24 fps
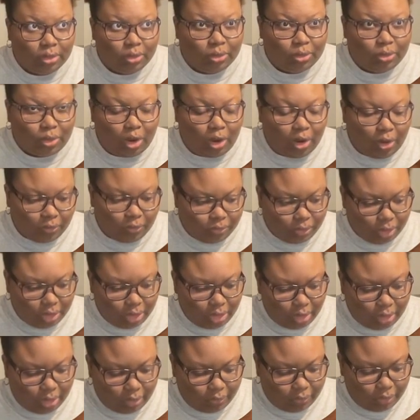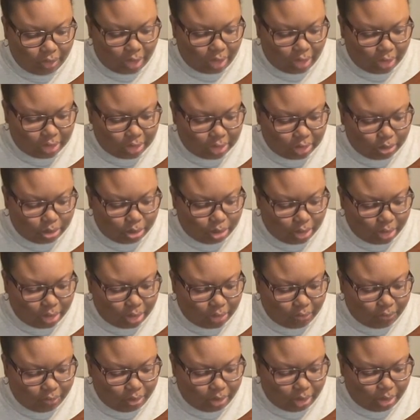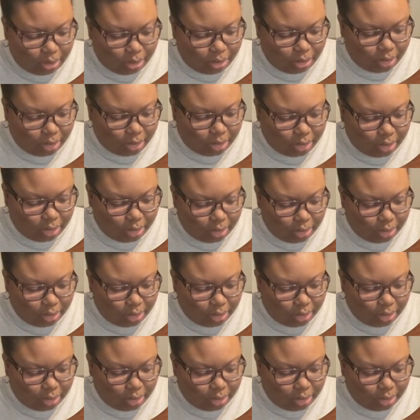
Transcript: often enough that I could just plug it from my brain.